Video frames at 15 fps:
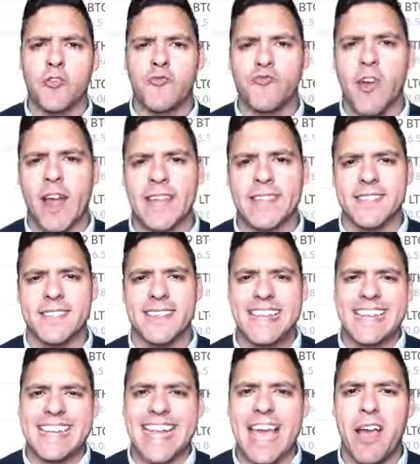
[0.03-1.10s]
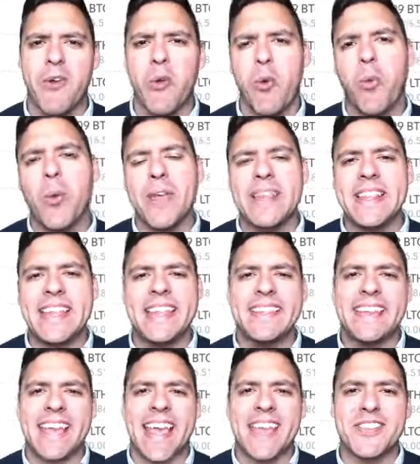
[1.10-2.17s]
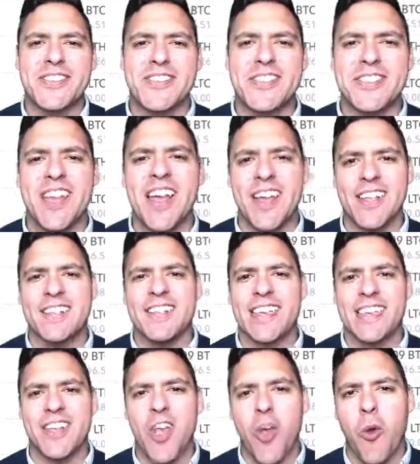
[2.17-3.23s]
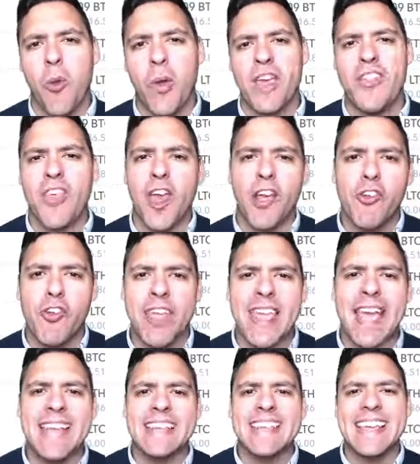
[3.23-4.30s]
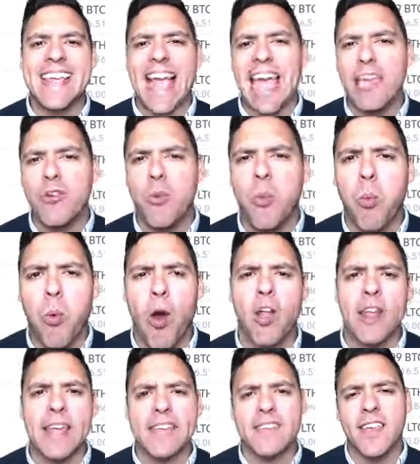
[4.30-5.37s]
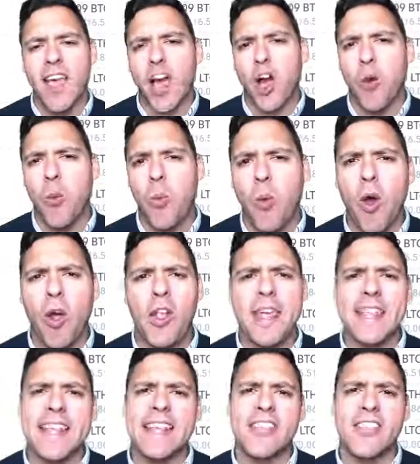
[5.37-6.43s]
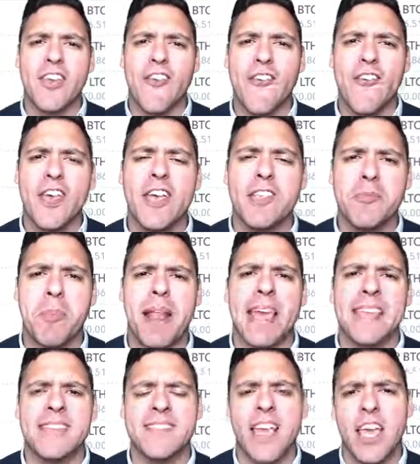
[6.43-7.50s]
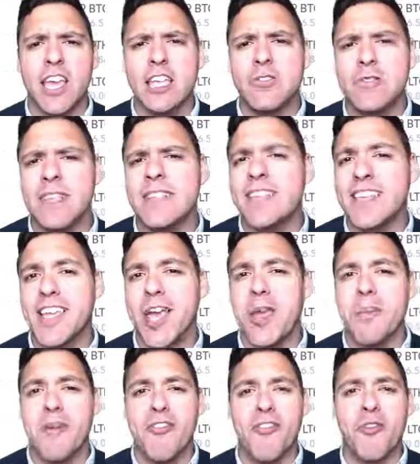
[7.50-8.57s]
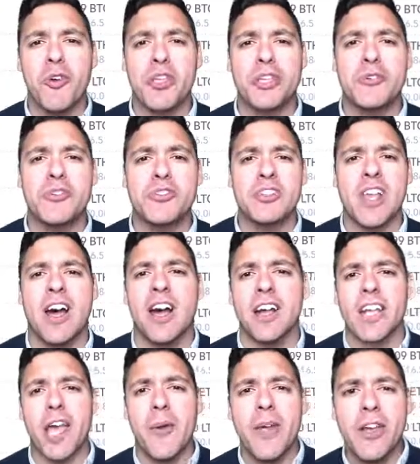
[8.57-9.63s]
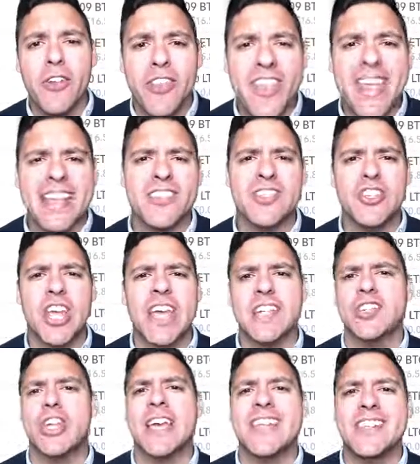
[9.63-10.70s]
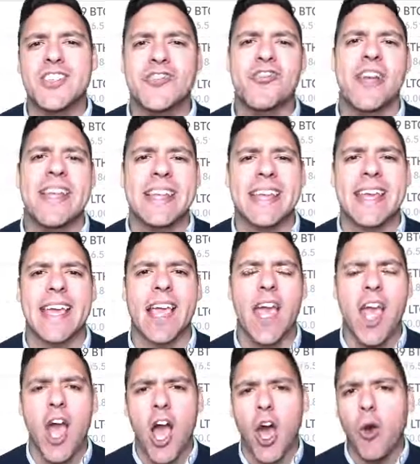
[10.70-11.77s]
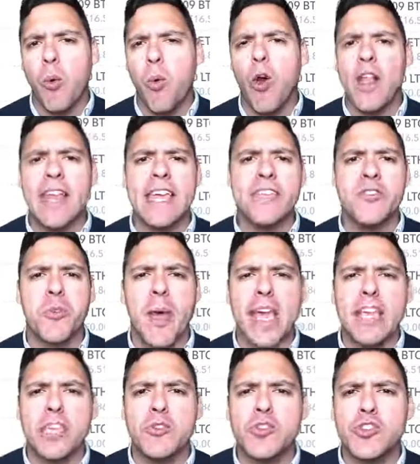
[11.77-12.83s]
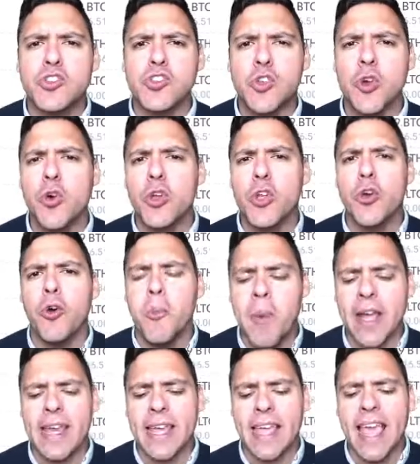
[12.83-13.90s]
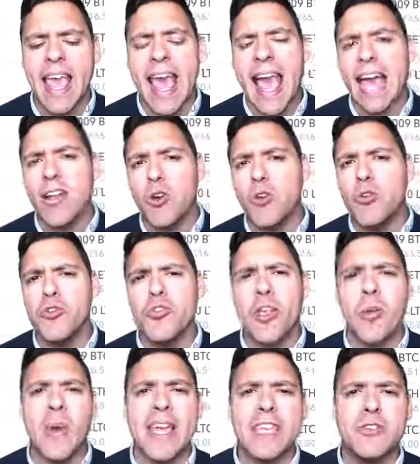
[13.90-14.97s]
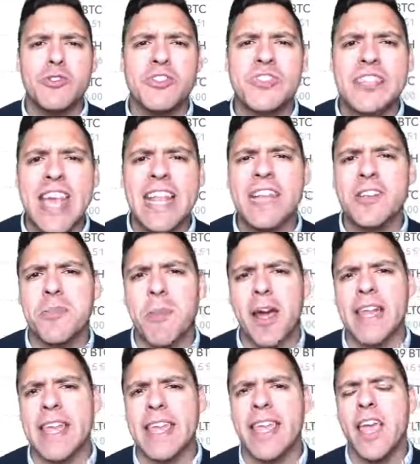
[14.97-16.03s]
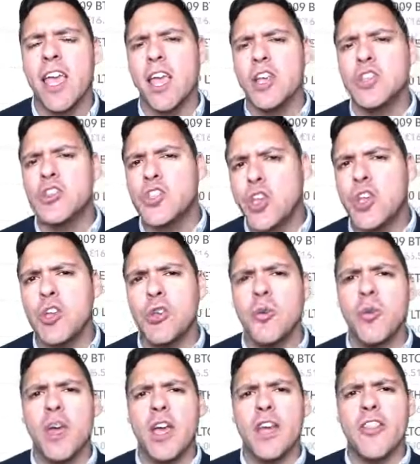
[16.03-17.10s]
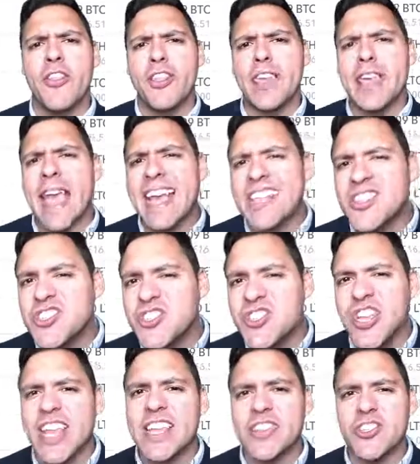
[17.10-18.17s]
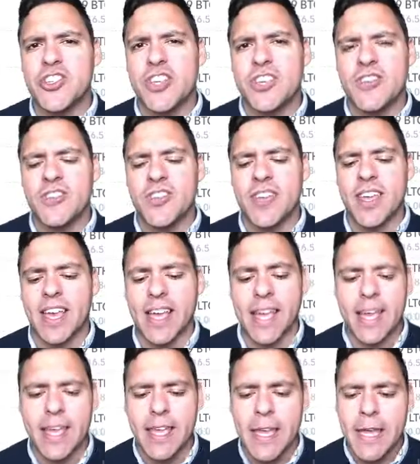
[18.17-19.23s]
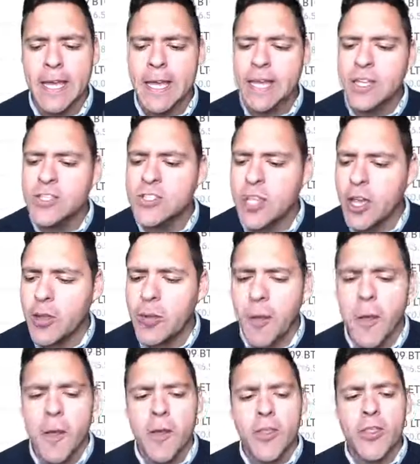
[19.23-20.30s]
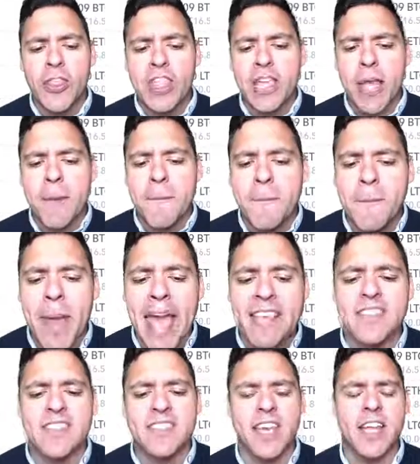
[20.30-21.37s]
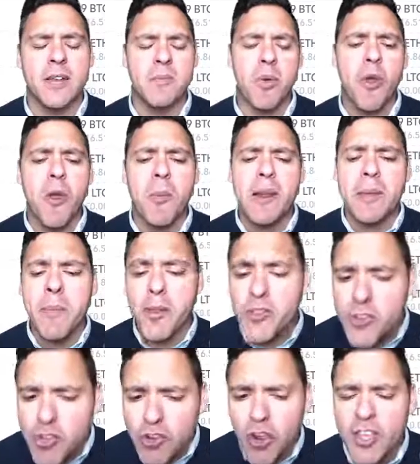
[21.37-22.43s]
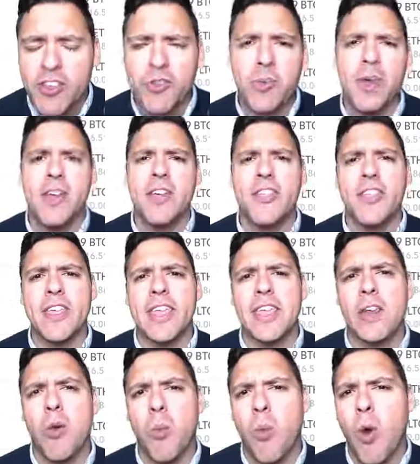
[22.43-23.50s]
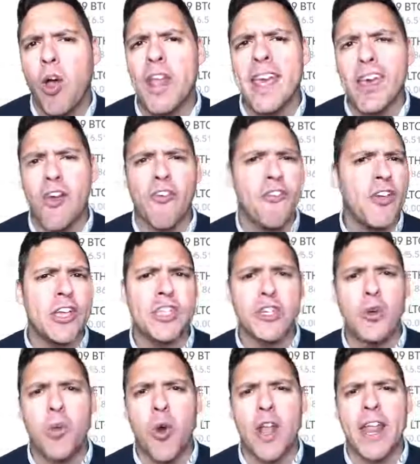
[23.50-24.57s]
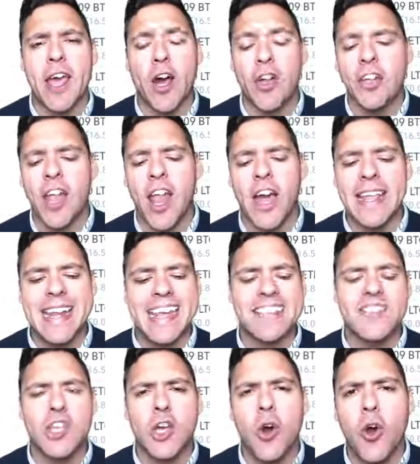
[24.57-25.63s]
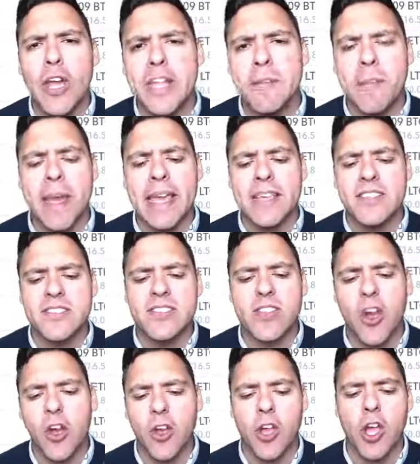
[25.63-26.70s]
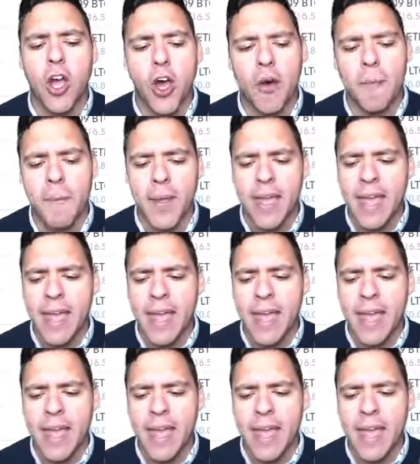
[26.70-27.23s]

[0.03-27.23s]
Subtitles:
Right, now we need to get started with creating a wallet. A wallet is the first place you need to go before you start going on the exchange and trading. A wallet is where you store your money and also where you send money to the exchanges. Okay, so the best and probably most trustworthy wallet, official wallet online, is coinbase.com.